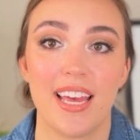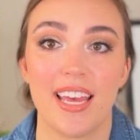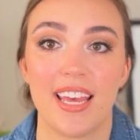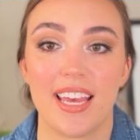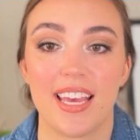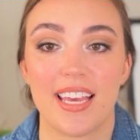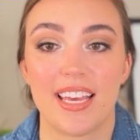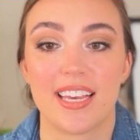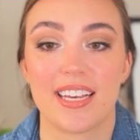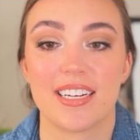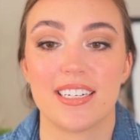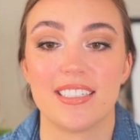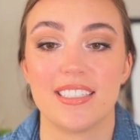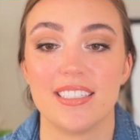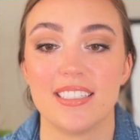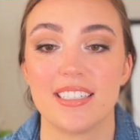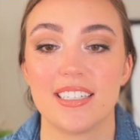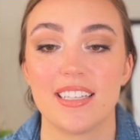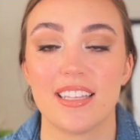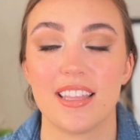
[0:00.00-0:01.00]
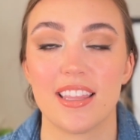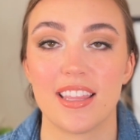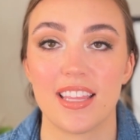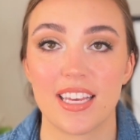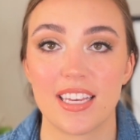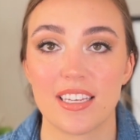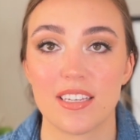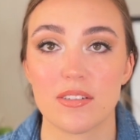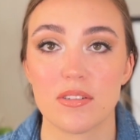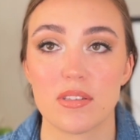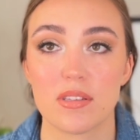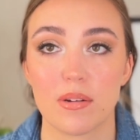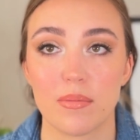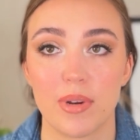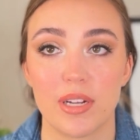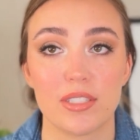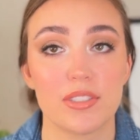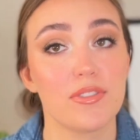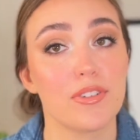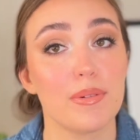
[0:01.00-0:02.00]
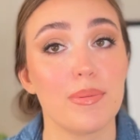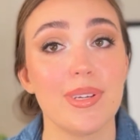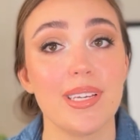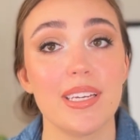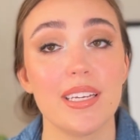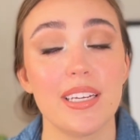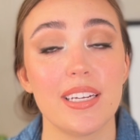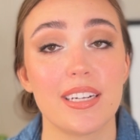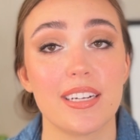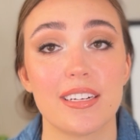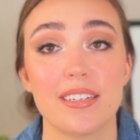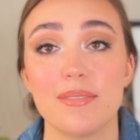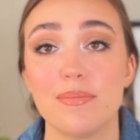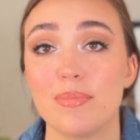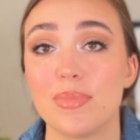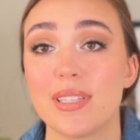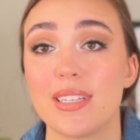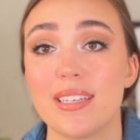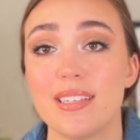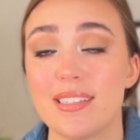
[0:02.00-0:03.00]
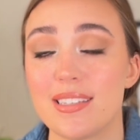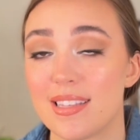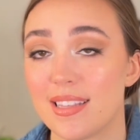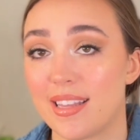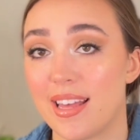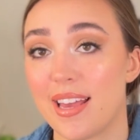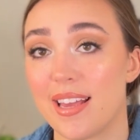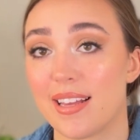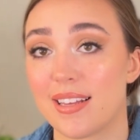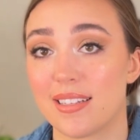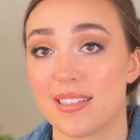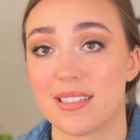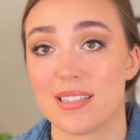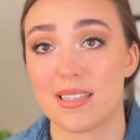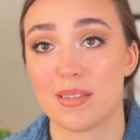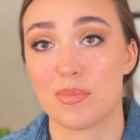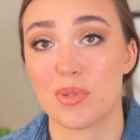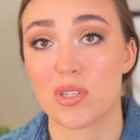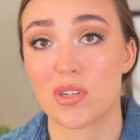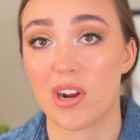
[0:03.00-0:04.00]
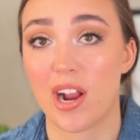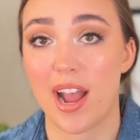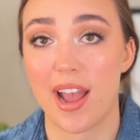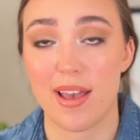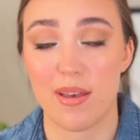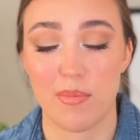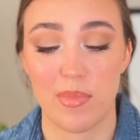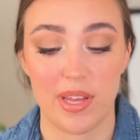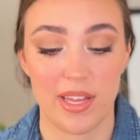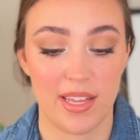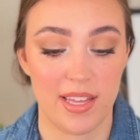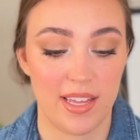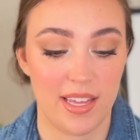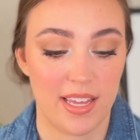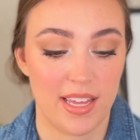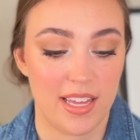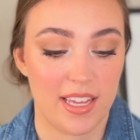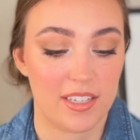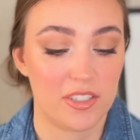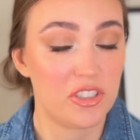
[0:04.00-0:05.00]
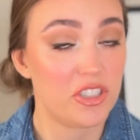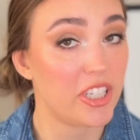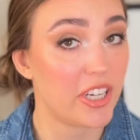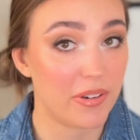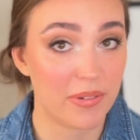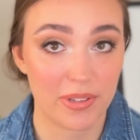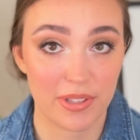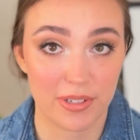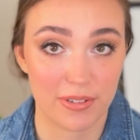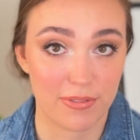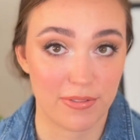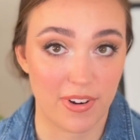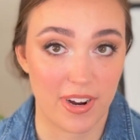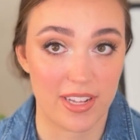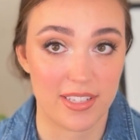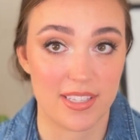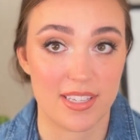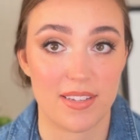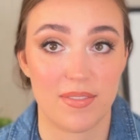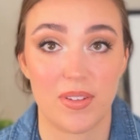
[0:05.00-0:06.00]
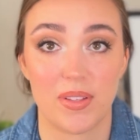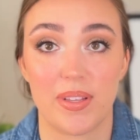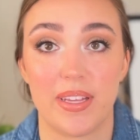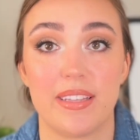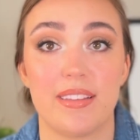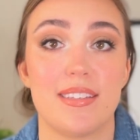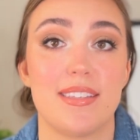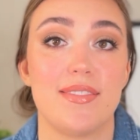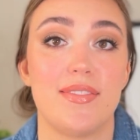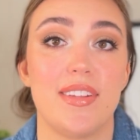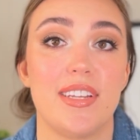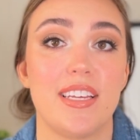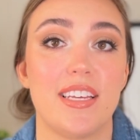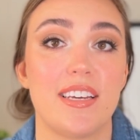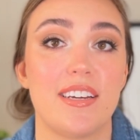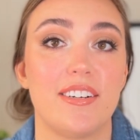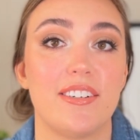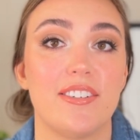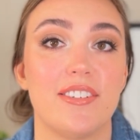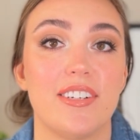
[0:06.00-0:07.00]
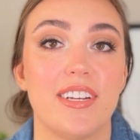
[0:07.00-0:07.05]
And thank you so much for being here. Please like, subscribe, share with your friends if you like this video,